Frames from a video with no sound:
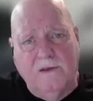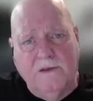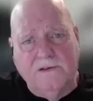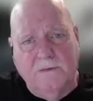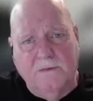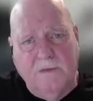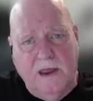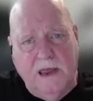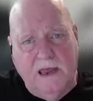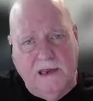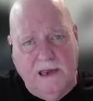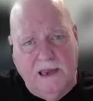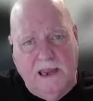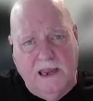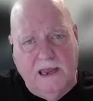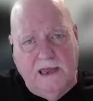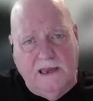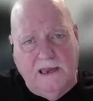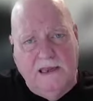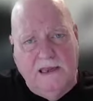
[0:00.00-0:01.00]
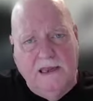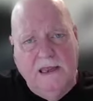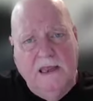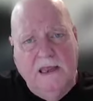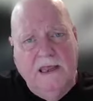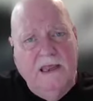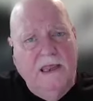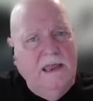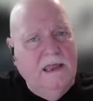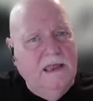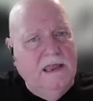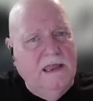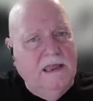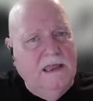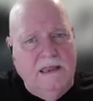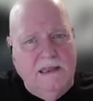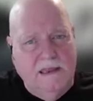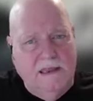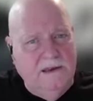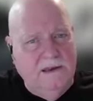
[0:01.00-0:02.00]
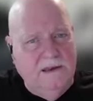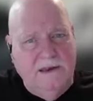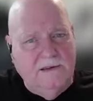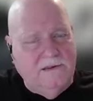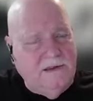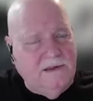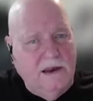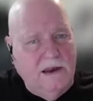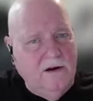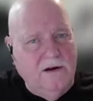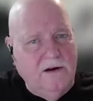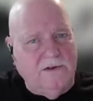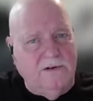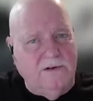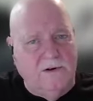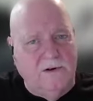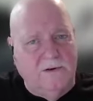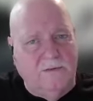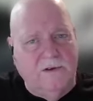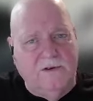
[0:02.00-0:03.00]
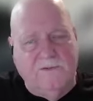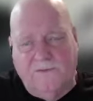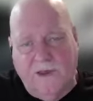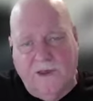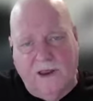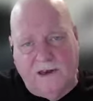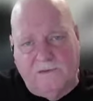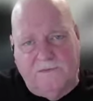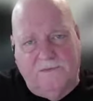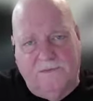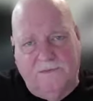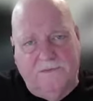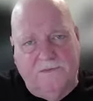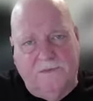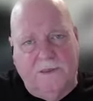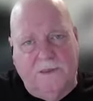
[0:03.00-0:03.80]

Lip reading: this man had. His character, in fact,